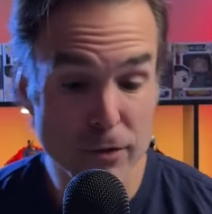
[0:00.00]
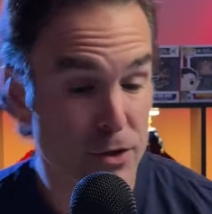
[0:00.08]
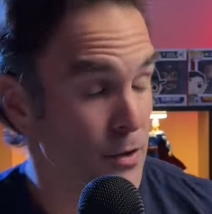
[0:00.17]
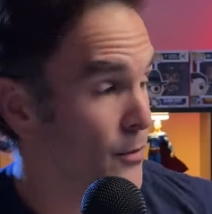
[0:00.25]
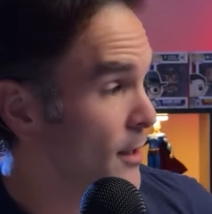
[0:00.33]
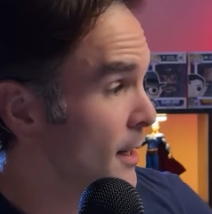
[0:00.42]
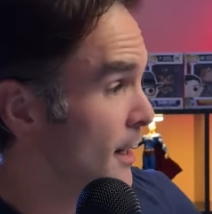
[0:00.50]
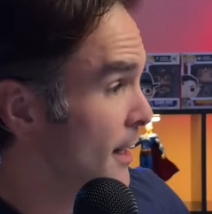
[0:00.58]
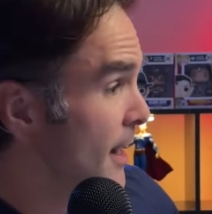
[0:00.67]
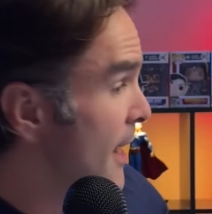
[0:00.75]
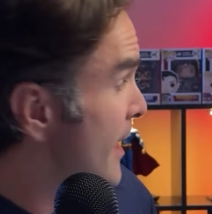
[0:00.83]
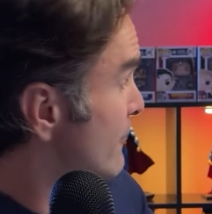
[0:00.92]
suit.
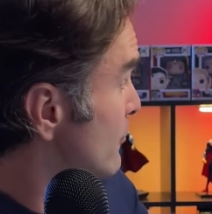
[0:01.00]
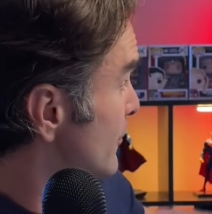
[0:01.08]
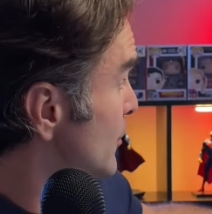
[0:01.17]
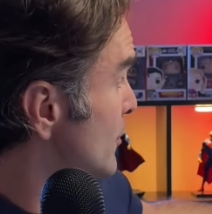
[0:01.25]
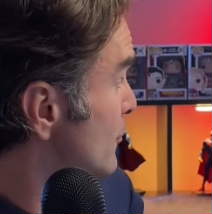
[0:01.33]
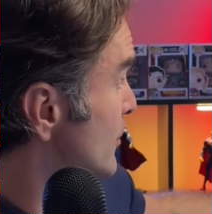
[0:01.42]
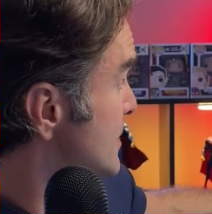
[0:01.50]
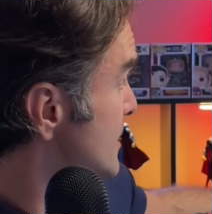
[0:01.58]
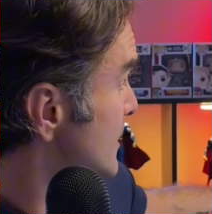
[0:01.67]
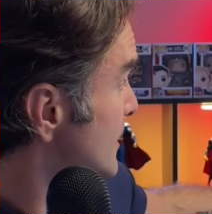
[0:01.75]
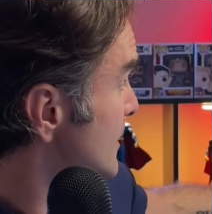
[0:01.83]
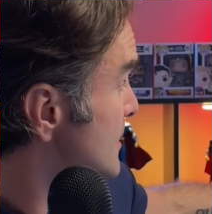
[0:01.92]
I have reviewed it
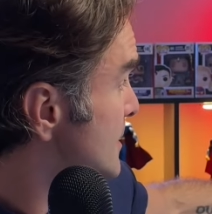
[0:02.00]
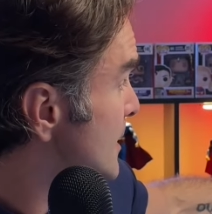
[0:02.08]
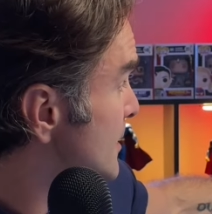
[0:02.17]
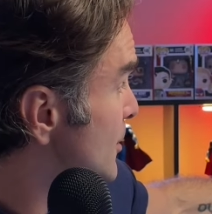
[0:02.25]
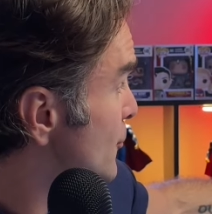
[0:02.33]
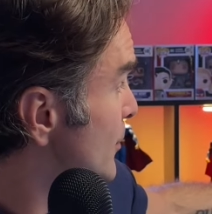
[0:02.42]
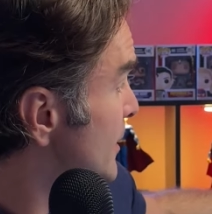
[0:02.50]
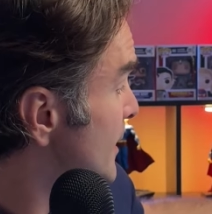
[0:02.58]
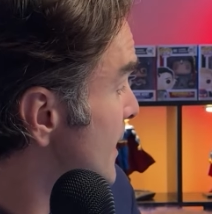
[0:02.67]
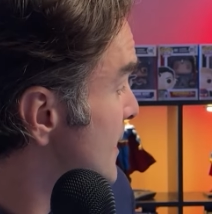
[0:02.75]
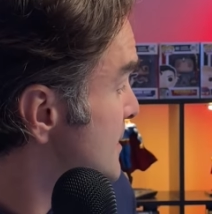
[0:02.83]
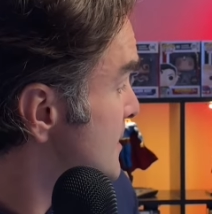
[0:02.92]
recently. It's got the
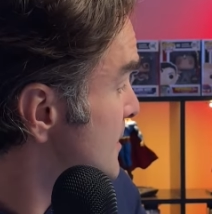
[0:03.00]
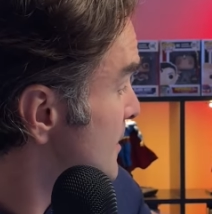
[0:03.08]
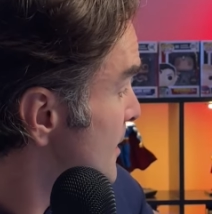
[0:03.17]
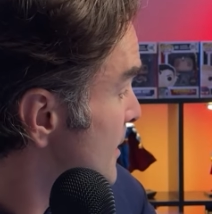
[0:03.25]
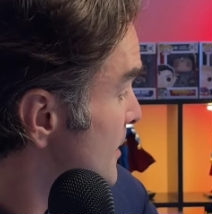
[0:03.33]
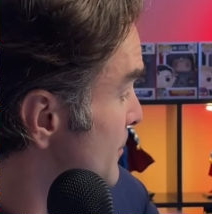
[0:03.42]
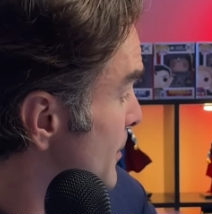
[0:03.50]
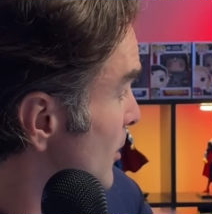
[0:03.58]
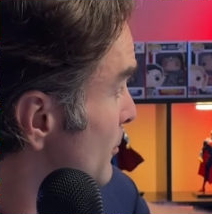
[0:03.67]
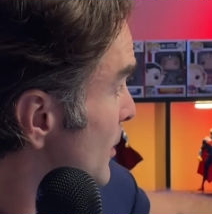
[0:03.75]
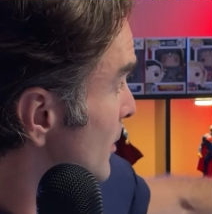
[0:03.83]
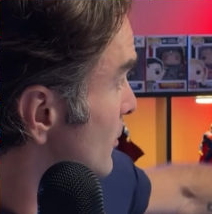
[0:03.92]
3DS, the
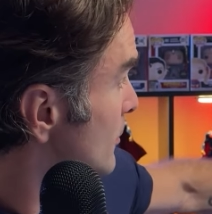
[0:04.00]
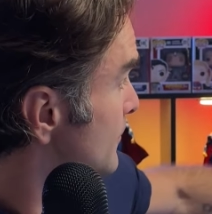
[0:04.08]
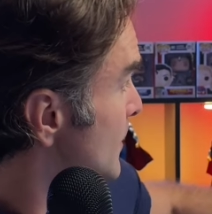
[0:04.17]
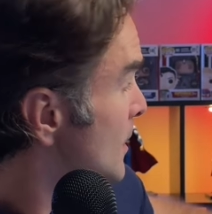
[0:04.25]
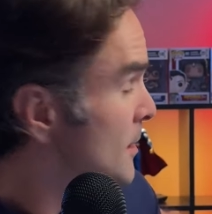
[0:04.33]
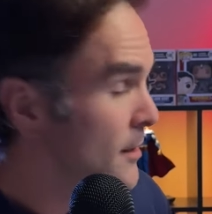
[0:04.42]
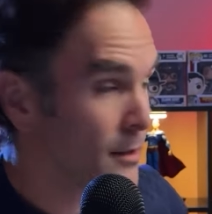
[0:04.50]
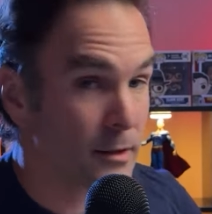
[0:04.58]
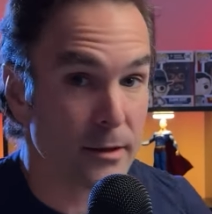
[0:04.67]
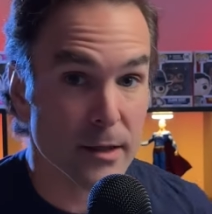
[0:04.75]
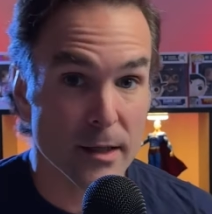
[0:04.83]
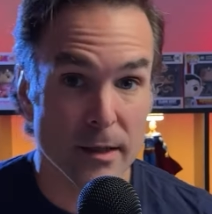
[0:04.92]
belt buckle,
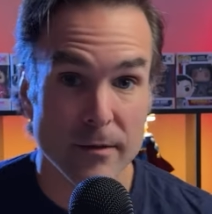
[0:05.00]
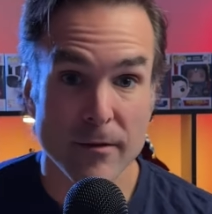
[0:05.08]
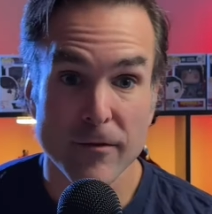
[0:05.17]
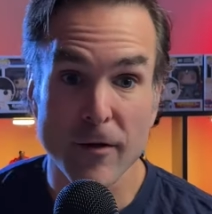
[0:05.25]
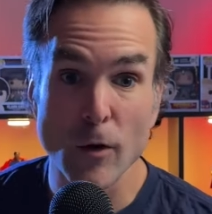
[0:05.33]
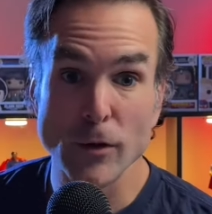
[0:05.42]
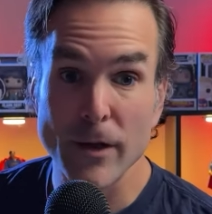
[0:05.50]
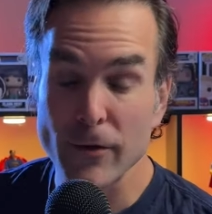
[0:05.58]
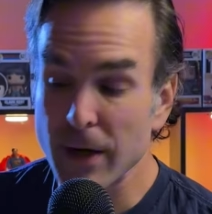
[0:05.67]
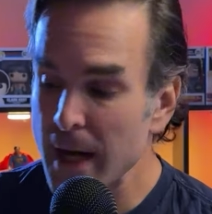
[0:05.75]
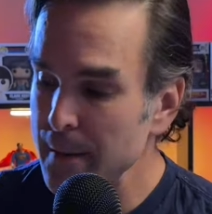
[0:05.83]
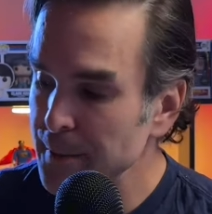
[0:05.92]
the faux leather
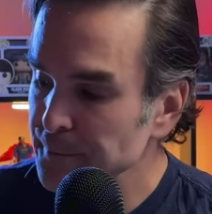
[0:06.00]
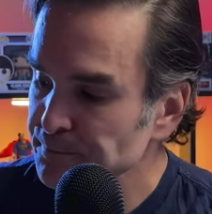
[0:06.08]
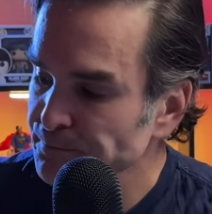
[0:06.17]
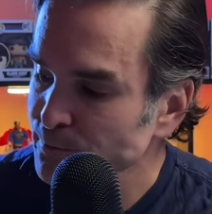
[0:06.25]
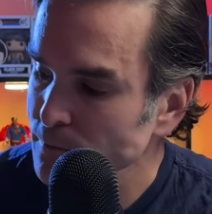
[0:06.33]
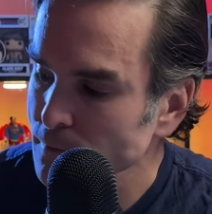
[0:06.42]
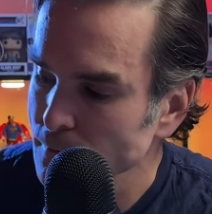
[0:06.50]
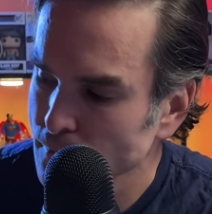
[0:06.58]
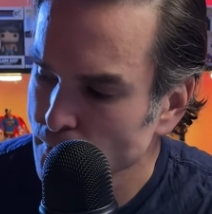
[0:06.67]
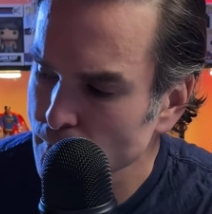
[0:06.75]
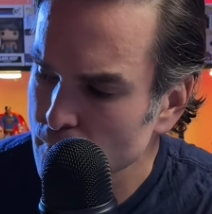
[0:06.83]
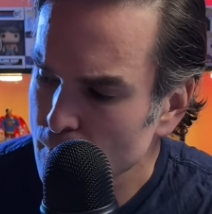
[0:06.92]
cape.
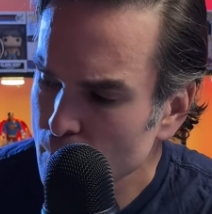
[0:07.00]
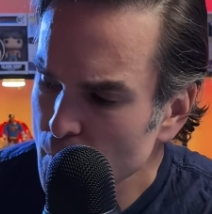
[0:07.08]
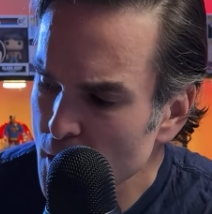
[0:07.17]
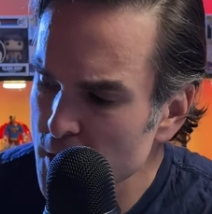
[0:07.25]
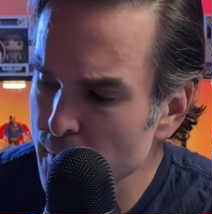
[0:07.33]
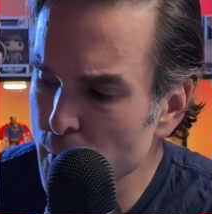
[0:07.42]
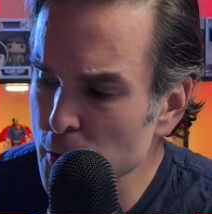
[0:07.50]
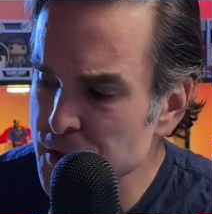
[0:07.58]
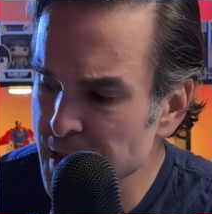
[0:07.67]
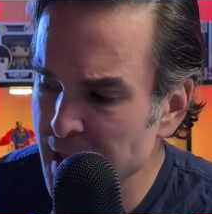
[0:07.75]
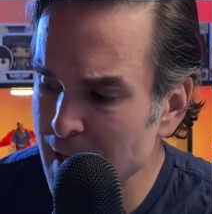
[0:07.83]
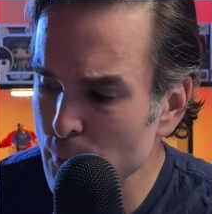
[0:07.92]
The boots
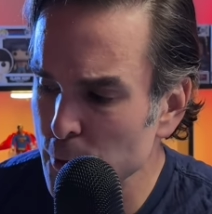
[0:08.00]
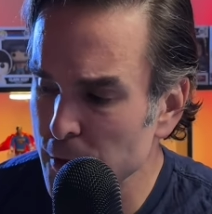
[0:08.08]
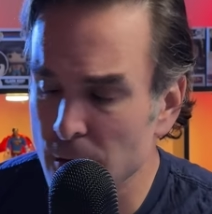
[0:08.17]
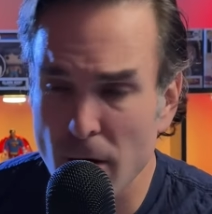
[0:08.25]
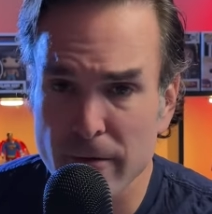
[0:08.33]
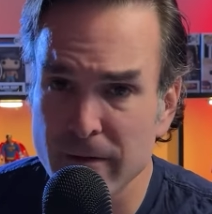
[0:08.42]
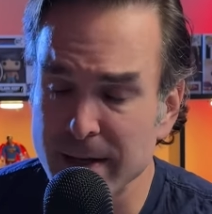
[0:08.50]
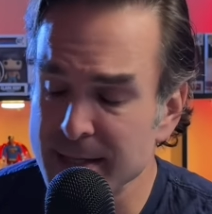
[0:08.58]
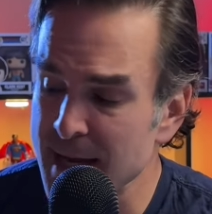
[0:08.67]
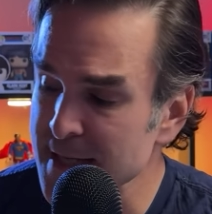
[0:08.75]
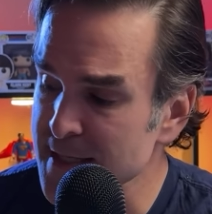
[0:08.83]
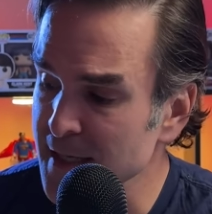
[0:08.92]
that came with it are
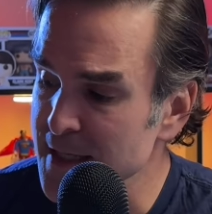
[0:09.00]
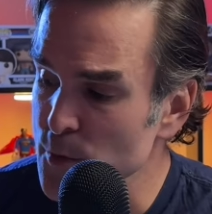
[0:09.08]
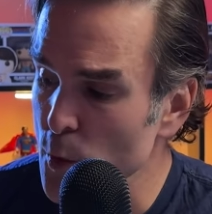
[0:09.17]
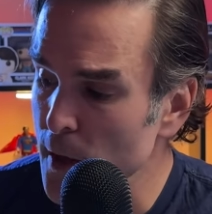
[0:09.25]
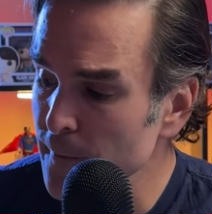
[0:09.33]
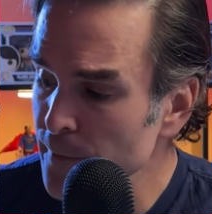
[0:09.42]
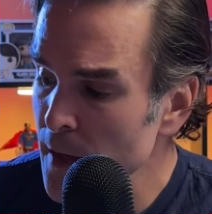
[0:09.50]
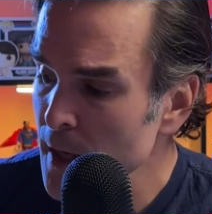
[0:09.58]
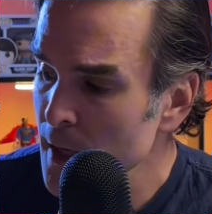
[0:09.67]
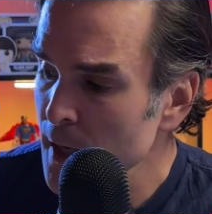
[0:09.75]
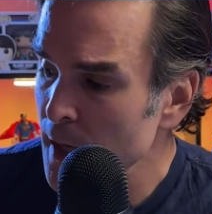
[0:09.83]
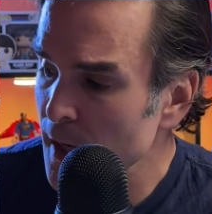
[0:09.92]
fantastic as well.
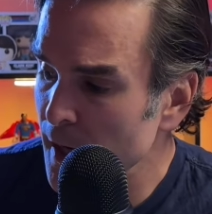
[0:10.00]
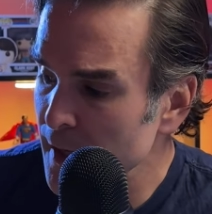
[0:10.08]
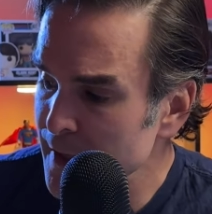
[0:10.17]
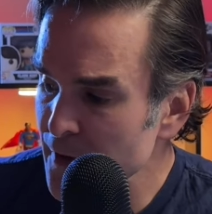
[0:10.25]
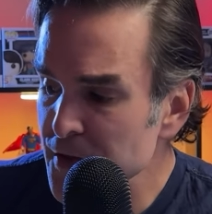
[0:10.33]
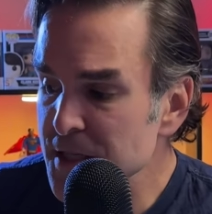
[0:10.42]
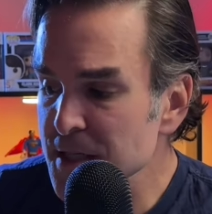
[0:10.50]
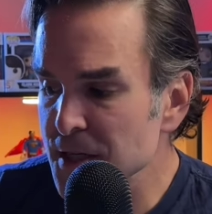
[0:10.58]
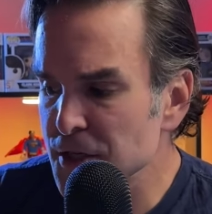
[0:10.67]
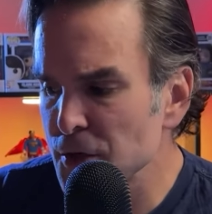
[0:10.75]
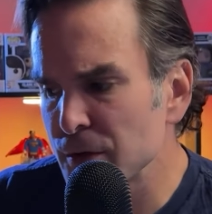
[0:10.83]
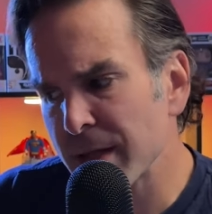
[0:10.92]
Now this is a
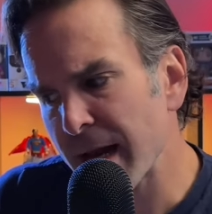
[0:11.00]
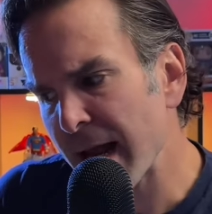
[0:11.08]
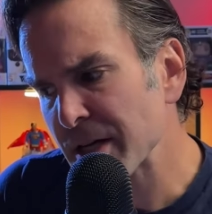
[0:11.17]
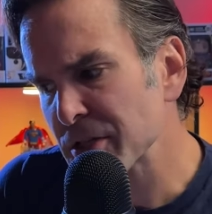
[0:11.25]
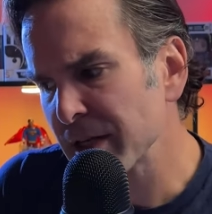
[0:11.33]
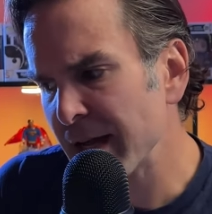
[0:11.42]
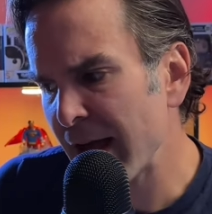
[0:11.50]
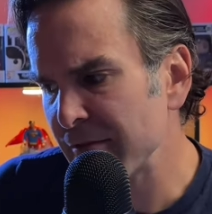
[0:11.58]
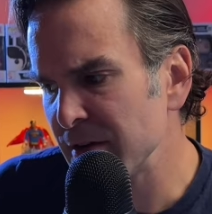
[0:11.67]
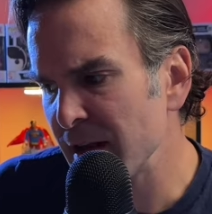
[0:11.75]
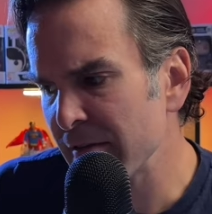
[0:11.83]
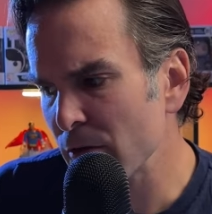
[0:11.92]
suit that I actually have
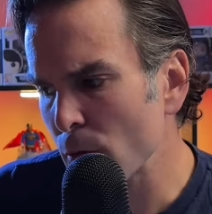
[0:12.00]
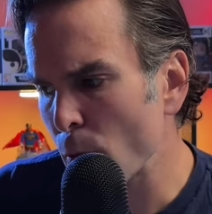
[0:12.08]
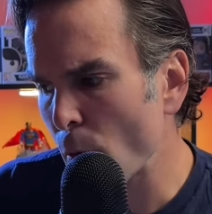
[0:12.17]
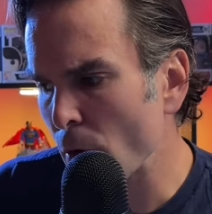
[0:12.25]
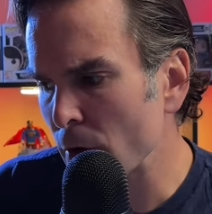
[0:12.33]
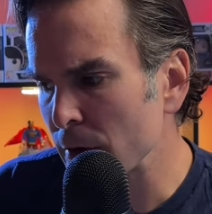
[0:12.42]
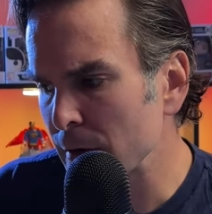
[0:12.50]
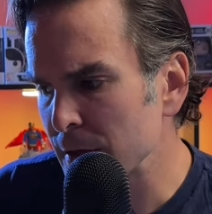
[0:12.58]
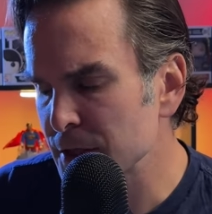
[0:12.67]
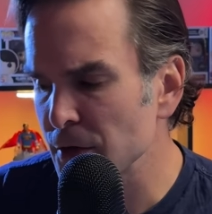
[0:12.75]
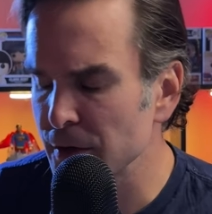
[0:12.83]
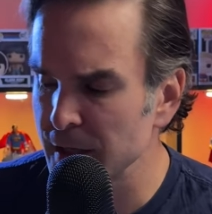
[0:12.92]
never worn.
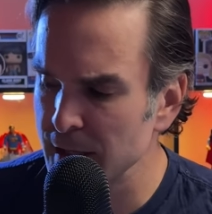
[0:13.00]
So